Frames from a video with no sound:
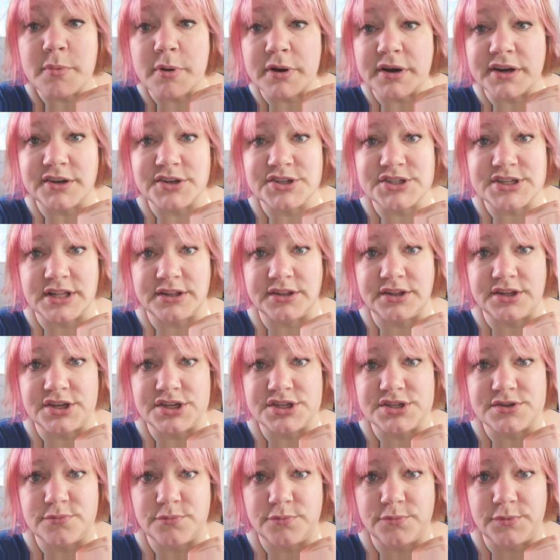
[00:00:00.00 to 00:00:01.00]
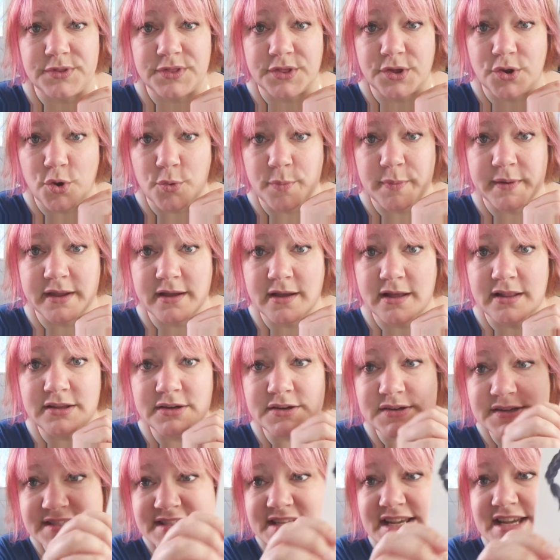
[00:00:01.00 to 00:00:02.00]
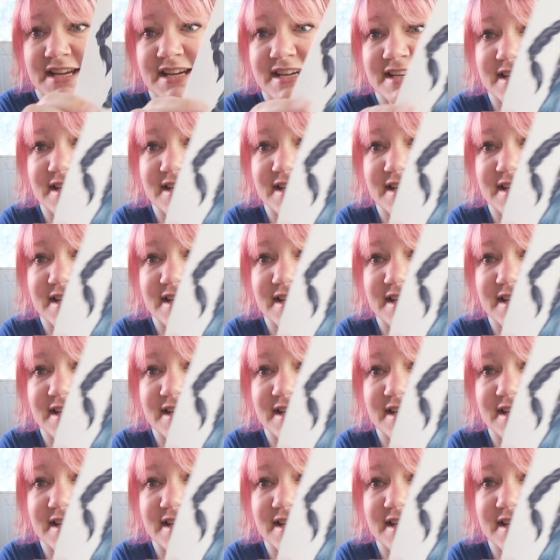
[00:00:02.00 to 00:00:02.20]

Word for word: marker challenge with the Copic colors.